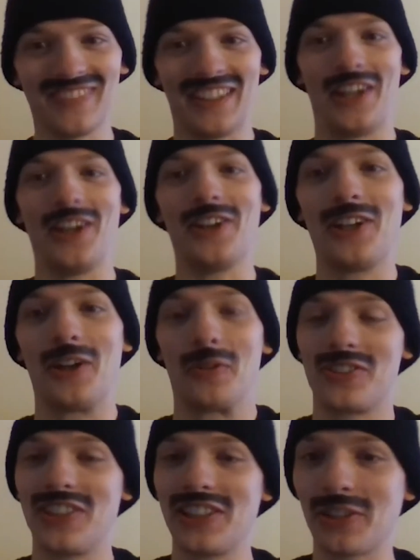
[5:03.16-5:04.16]
No, no,
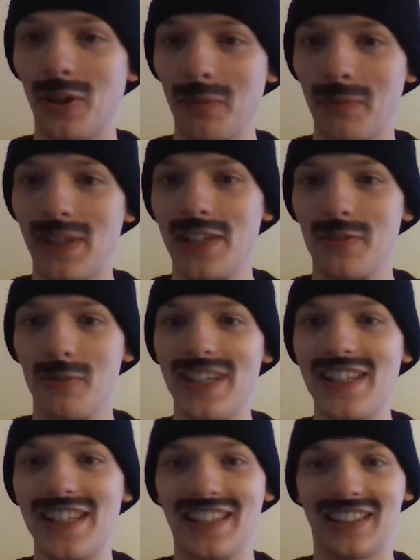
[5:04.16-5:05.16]
sit her on me. We need a